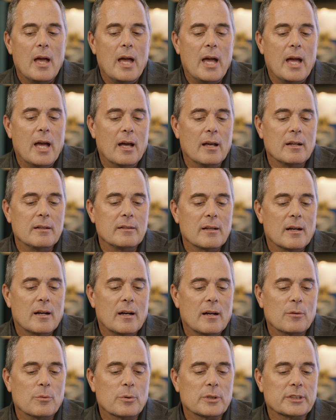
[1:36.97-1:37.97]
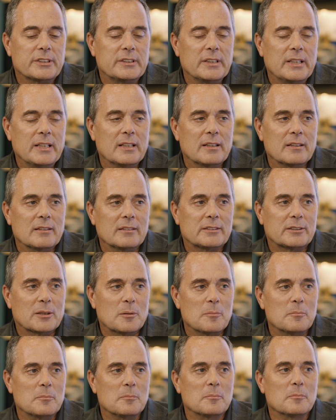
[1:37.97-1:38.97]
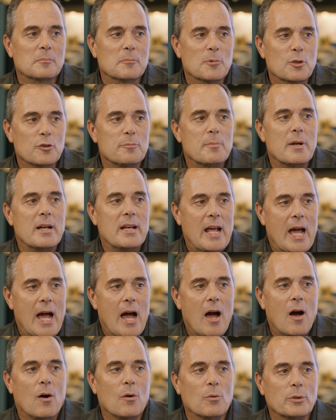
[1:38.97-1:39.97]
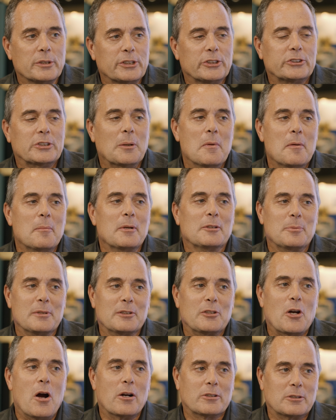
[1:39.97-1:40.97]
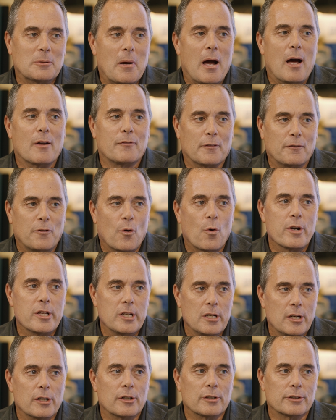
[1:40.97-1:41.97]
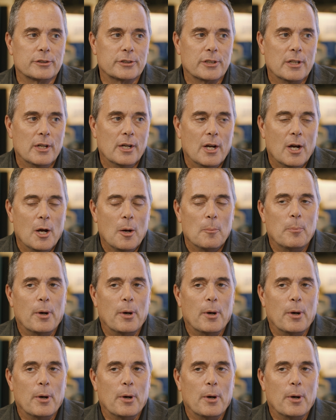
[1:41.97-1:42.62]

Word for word: And uh, we're seeing some movement now, which is something that's been talked about for 40 years. Yeah.